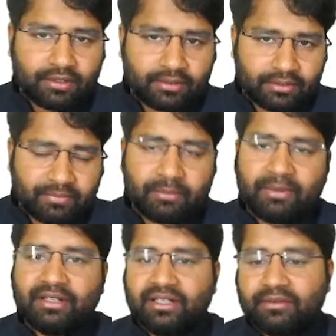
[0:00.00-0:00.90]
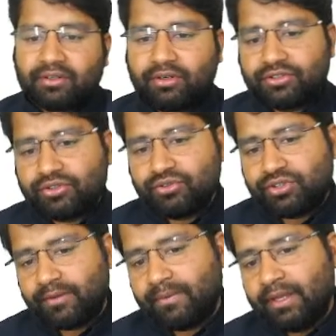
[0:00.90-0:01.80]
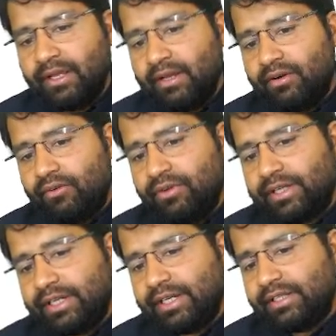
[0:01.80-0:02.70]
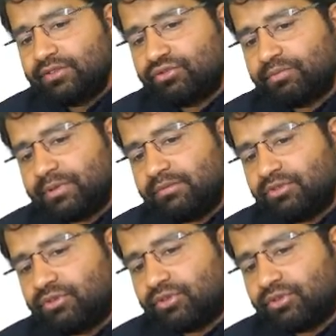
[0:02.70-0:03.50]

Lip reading: implemented our constitution, we created Supreme Court